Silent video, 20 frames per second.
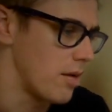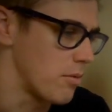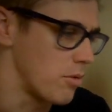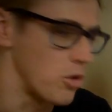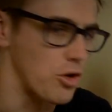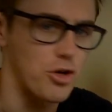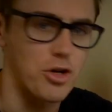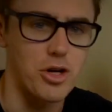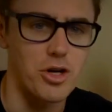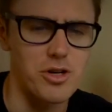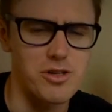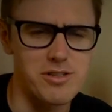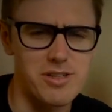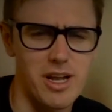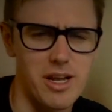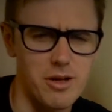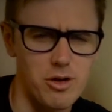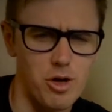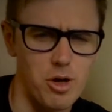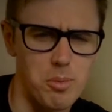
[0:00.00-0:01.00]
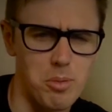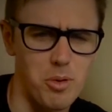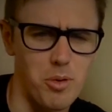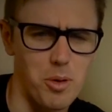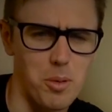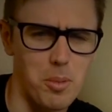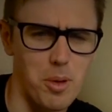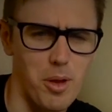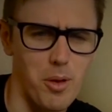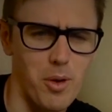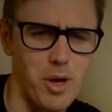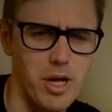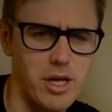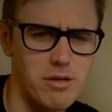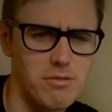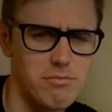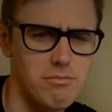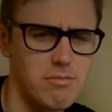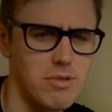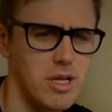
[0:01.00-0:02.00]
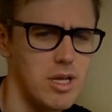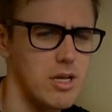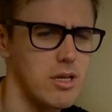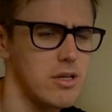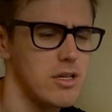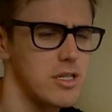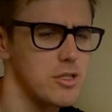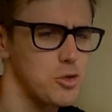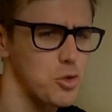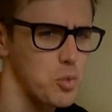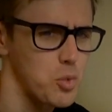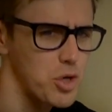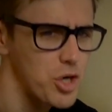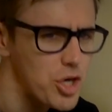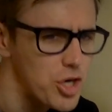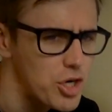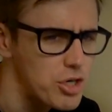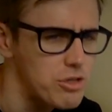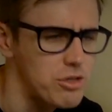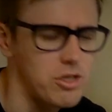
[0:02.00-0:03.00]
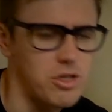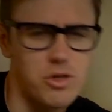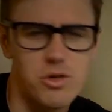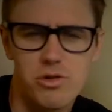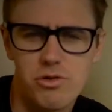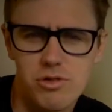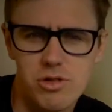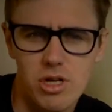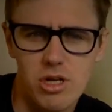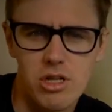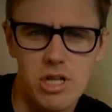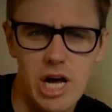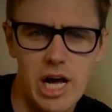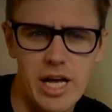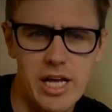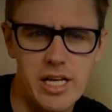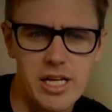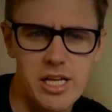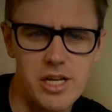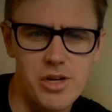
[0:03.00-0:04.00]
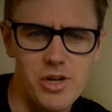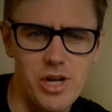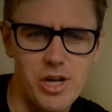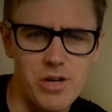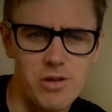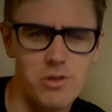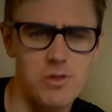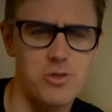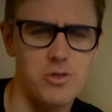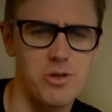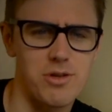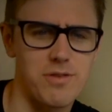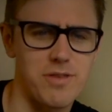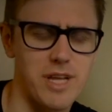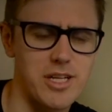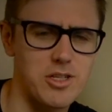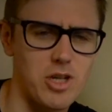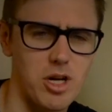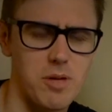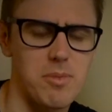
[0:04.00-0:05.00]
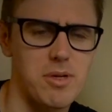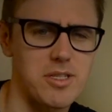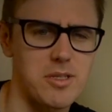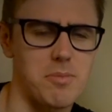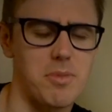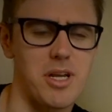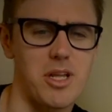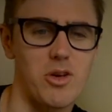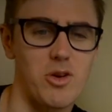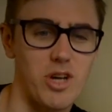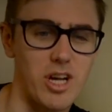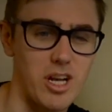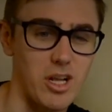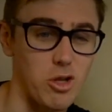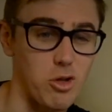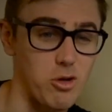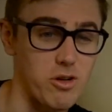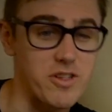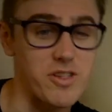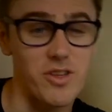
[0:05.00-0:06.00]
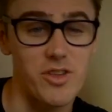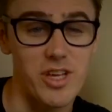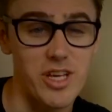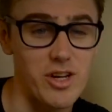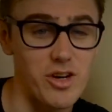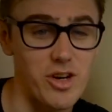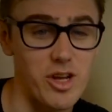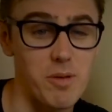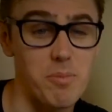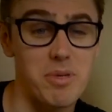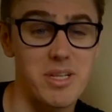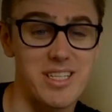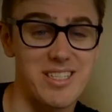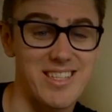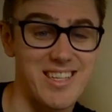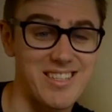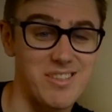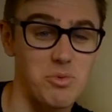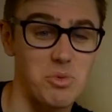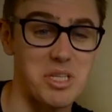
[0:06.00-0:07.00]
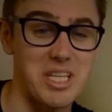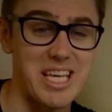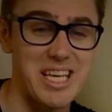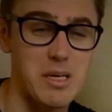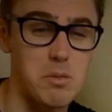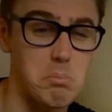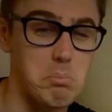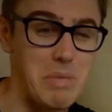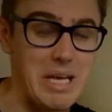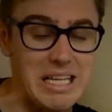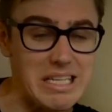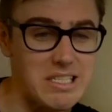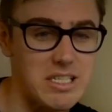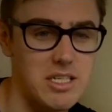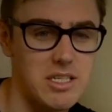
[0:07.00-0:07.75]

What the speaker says: Lurker is not a creepy word, by the way. It's a word used a lot in internet culture of like talking about somebody who kind of lurks on the internet but doesn't really commit.